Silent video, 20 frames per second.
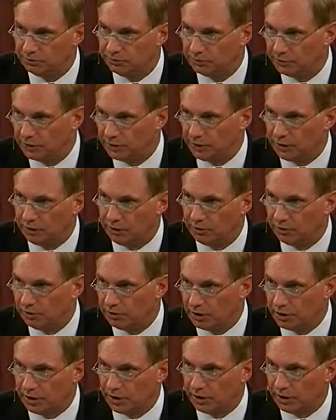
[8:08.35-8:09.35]
you
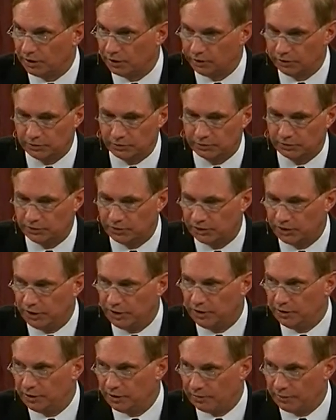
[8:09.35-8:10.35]
know,
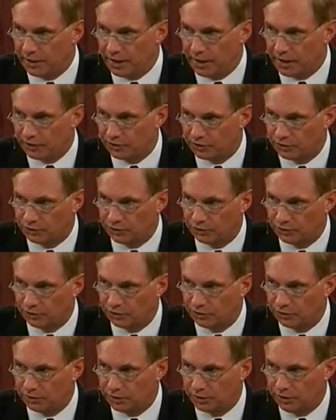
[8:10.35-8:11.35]
senior
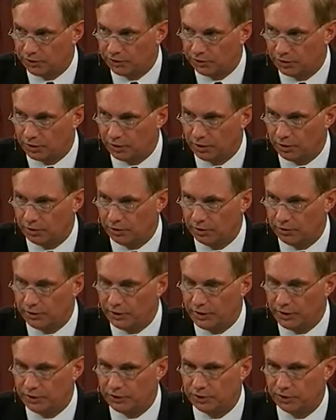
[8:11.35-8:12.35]
pastors. These are